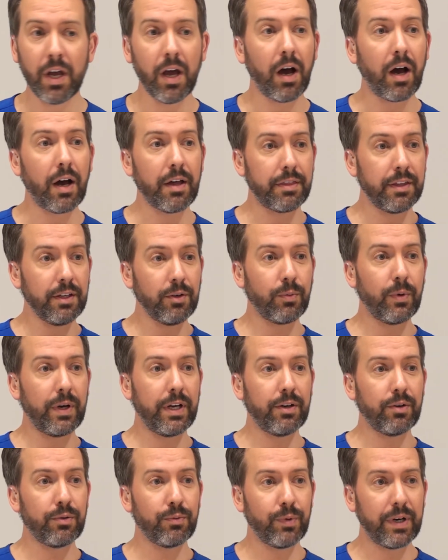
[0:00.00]
I think
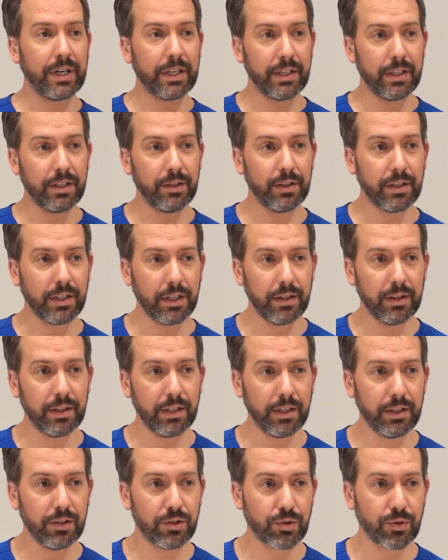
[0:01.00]
we're ready in
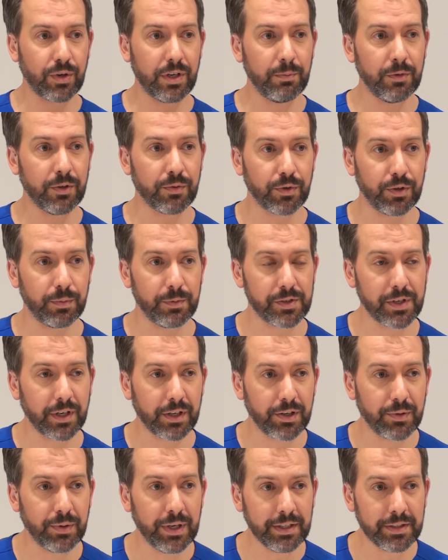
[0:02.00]
the treatment room, is that correct?